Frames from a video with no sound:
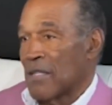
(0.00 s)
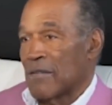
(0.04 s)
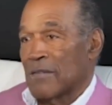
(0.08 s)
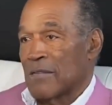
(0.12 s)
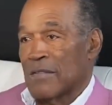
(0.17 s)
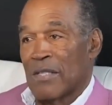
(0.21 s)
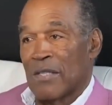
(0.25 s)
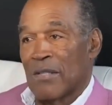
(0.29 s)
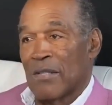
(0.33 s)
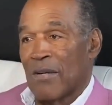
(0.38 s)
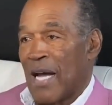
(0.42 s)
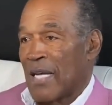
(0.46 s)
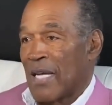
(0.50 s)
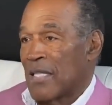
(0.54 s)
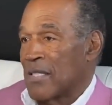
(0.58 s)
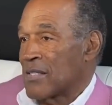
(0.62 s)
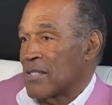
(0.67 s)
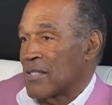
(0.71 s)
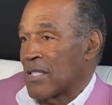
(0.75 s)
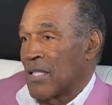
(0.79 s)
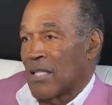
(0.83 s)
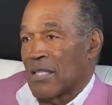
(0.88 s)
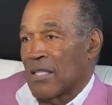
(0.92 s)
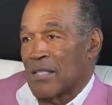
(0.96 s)
week since
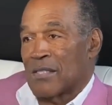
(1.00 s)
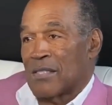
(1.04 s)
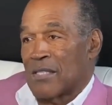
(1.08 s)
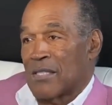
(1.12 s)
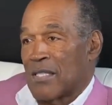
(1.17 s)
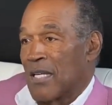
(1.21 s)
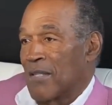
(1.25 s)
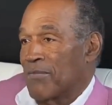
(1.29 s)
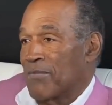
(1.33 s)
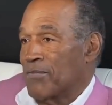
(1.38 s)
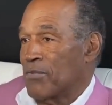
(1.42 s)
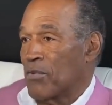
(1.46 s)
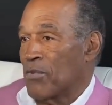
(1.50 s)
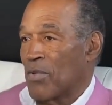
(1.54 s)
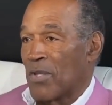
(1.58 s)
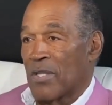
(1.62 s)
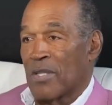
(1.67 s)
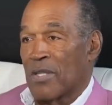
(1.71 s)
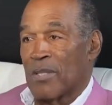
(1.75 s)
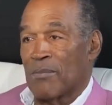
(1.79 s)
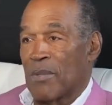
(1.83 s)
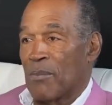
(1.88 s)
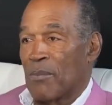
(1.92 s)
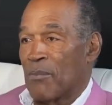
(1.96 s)
O.J.'s passing, and many
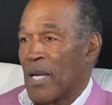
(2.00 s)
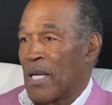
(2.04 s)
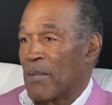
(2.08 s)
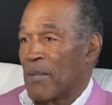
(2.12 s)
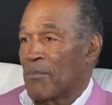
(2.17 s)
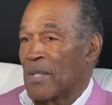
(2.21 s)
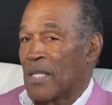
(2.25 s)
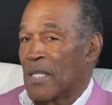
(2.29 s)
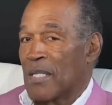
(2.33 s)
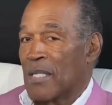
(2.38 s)
celebrities have been